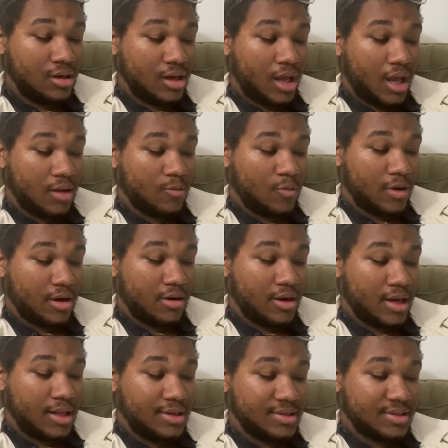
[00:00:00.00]
and where
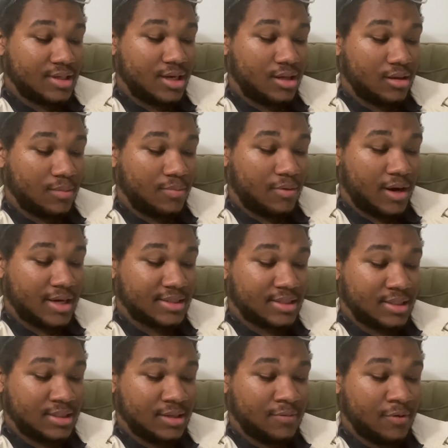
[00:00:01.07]
it is in the
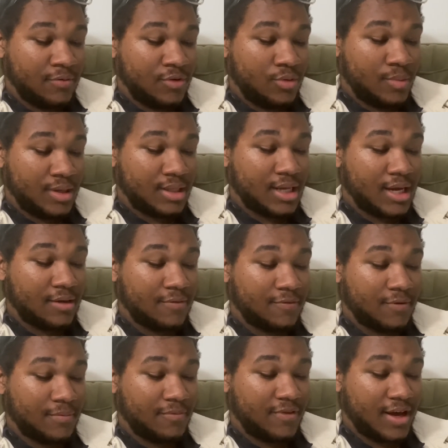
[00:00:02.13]
process of reviewing data
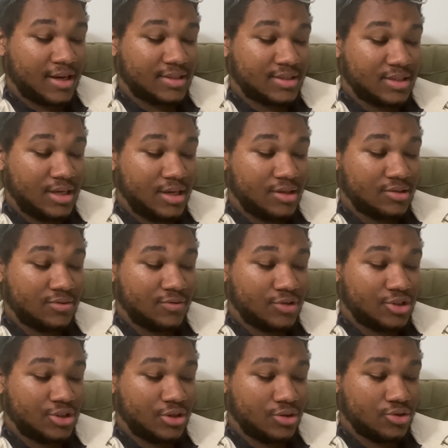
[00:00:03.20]
from vaccines for
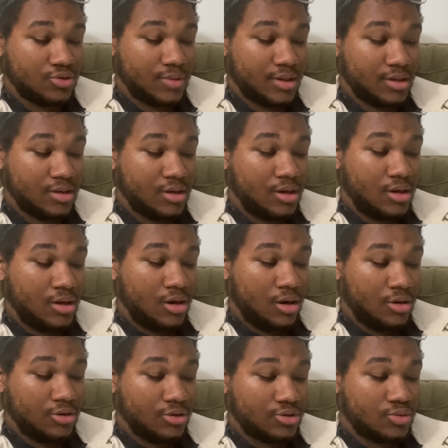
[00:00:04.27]
children
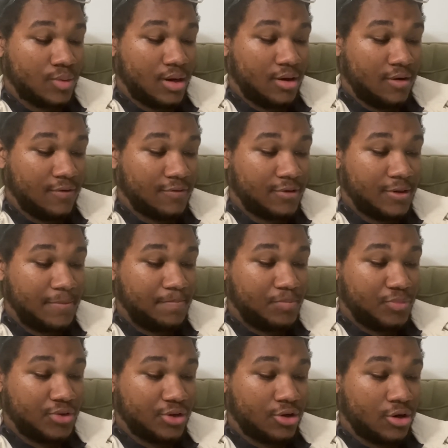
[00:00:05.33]
under 12.
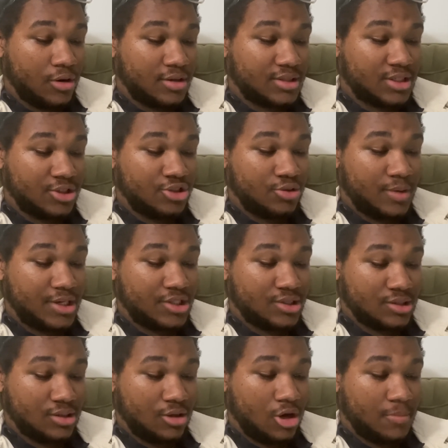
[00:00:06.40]
The current situation
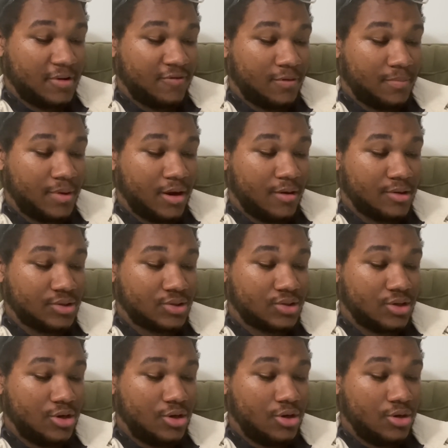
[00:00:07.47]
is alarming for parents
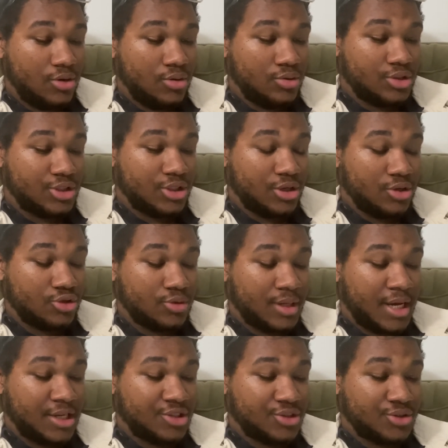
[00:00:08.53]
whose children
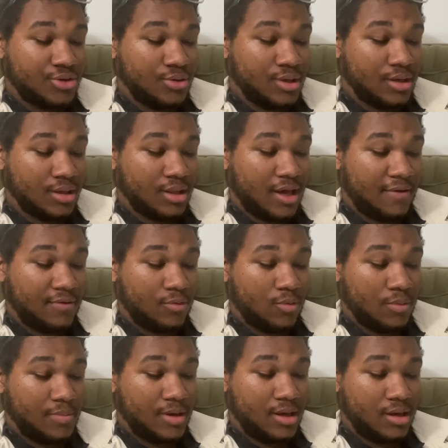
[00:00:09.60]
ages 2 to 11 will
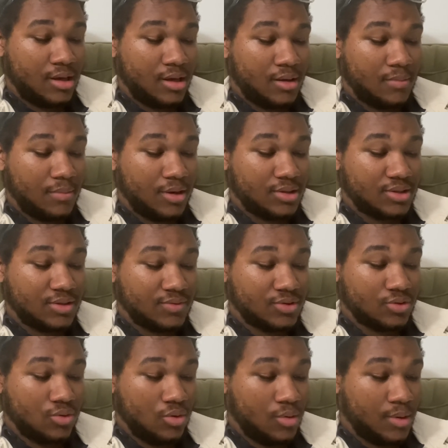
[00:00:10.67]
be in months of
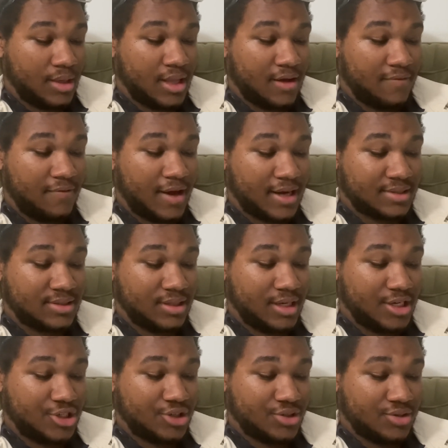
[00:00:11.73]
school without
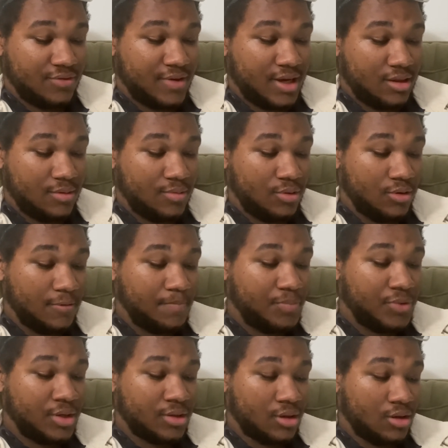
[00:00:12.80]
vaccinations available
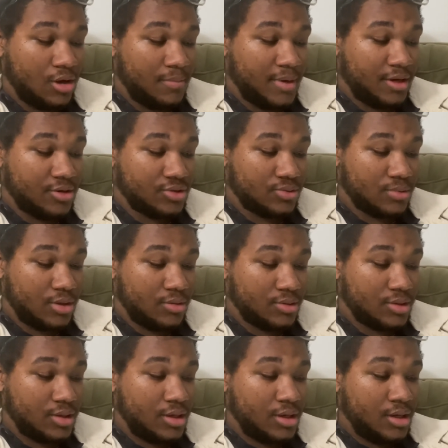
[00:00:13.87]
the lawmakers wrote.
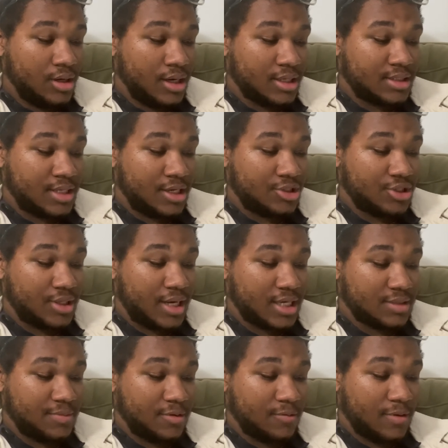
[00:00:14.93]
Attention
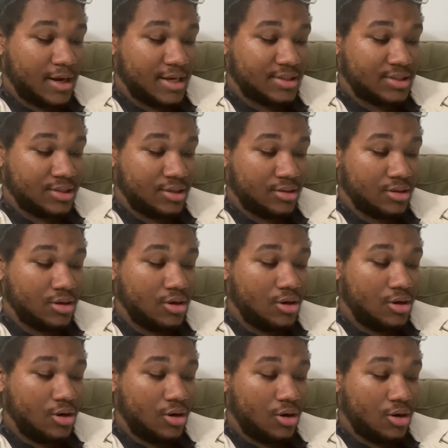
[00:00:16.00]
has been rising
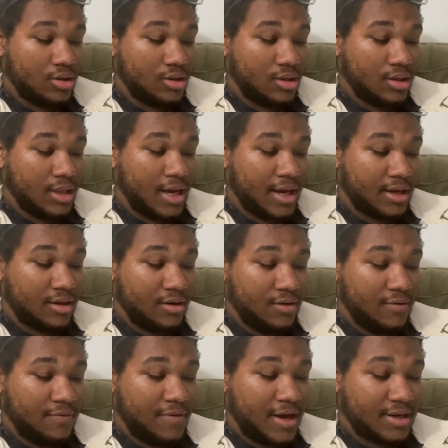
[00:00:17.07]
on the lack
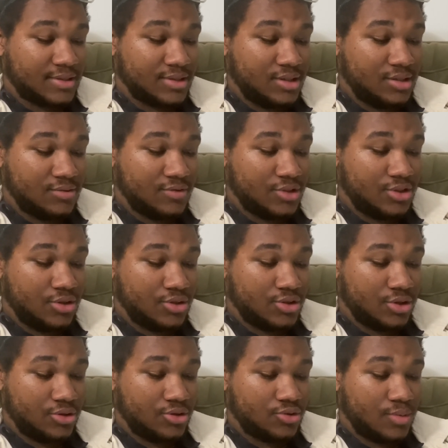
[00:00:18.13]
of vaccines for
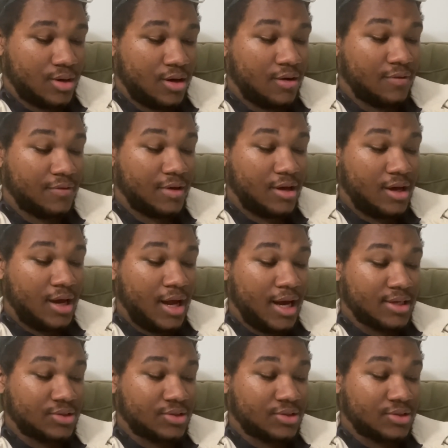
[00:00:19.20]
children under 12. As